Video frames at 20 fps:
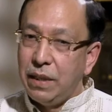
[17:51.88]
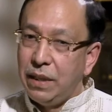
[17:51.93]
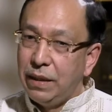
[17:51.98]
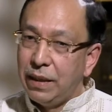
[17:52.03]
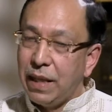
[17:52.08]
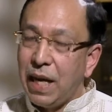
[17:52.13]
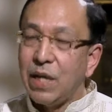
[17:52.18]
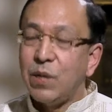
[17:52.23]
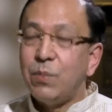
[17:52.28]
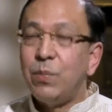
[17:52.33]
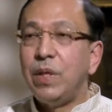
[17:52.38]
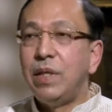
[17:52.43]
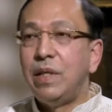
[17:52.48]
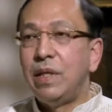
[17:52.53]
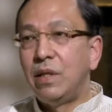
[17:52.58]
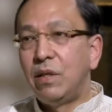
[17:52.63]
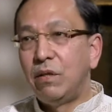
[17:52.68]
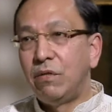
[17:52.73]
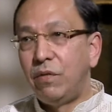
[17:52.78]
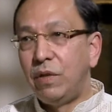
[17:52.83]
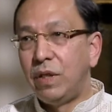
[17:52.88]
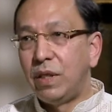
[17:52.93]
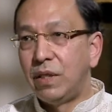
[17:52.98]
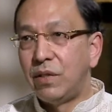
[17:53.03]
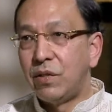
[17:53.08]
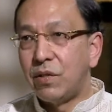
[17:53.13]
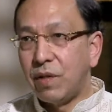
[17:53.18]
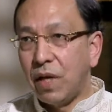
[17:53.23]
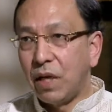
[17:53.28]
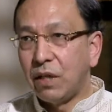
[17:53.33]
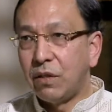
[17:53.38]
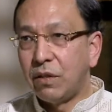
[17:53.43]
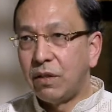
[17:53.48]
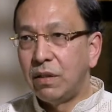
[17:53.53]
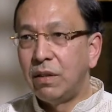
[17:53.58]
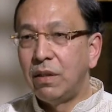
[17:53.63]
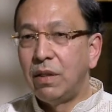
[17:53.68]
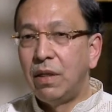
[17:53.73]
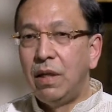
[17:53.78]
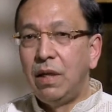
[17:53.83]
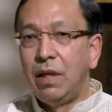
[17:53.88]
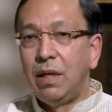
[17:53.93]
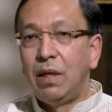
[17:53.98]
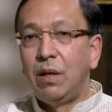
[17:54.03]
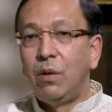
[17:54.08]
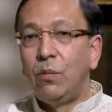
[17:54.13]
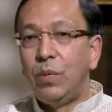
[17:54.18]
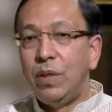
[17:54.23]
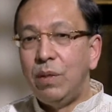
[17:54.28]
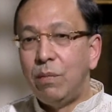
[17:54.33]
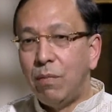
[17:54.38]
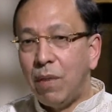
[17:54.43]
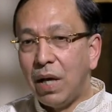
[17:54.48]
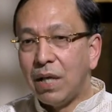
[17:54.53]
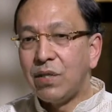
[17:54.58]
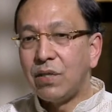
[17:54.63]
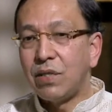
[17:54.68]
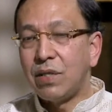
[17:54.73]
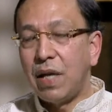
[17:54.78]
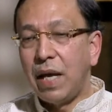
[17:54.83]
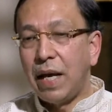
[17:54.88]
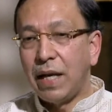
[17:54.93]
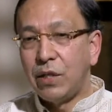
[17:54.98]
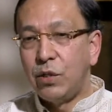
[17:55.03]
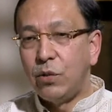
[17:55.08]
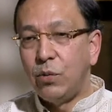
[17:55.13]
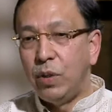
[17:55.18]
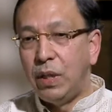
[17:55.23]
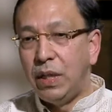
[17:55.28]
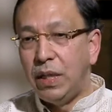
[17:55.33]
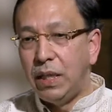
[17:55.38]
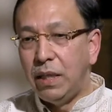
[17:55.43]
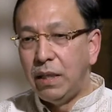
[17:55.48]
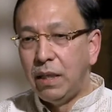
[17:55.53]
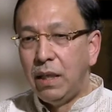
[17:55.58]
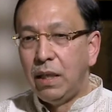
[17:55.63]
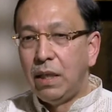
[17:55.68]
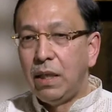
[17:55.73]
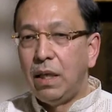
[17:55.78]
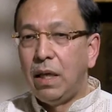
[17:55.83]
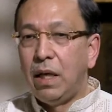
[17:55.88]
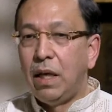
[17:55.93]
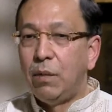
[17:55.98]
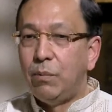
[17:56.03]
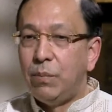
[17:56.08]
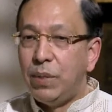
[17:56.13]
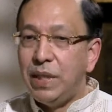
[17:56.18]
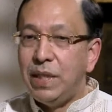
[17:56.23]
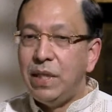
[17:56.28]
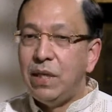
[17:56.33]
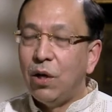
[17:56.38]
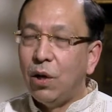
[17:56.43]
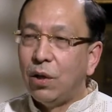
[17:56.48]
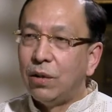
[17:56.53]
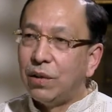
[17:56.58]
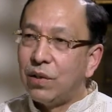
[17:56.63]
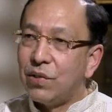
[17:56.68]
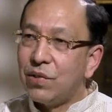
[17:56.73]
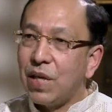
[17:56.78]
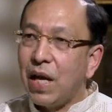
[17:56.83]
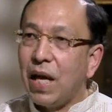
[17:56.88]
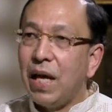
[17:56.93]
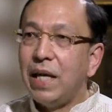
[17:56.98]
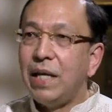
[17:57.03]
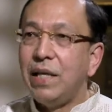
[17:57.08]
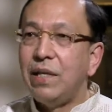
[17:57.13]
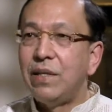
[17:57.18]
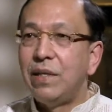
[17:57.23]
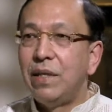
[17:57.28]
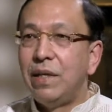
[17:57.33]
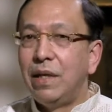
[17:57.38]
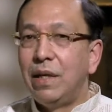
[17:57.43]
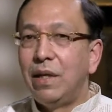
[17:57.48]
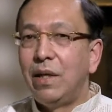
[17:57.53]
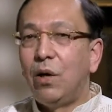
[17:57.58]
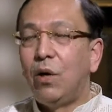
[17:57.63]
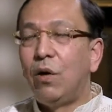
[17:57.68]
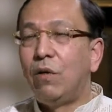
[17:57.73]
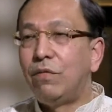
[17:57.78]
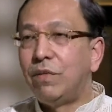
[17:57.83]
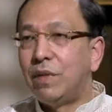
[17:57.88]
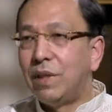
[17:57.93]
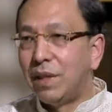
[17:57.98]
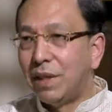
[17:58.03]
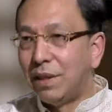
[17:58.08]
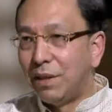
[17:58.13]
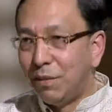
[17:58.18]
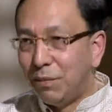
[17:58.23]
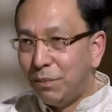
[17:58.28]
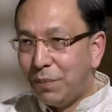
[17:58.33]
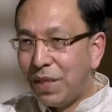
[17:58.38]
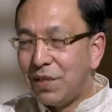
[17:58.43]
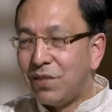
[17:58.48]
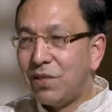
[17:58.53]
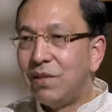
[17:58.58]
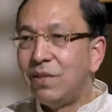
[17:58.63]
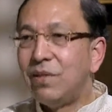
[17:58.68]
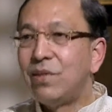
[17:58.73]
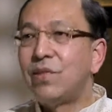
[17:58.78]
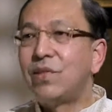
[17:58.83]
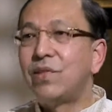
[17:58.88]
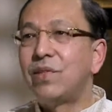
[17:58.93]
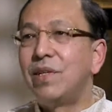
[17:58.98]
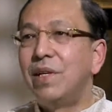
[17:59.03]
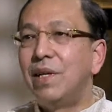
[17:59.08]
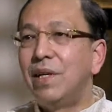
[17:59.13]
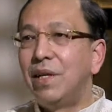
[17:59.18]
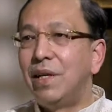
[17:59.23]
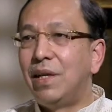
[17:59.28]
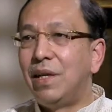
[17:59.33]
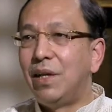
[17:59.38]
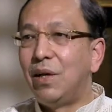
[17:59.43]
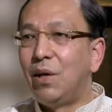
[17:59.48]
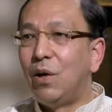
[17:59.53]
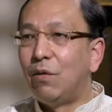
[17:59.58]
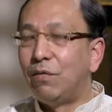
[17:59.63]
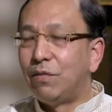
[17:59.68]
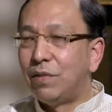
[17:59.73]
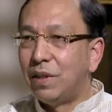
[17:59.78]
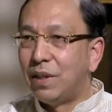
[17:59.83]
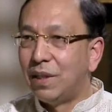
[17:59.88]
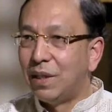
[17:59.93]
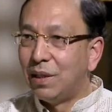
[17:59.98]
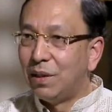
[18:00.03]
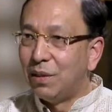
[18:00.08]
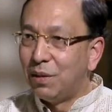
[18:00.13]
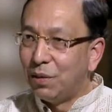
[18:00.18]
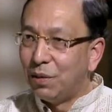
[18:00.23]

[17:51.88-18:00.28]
in that period of reconstruction, we must actually be on the side of the peasants, of the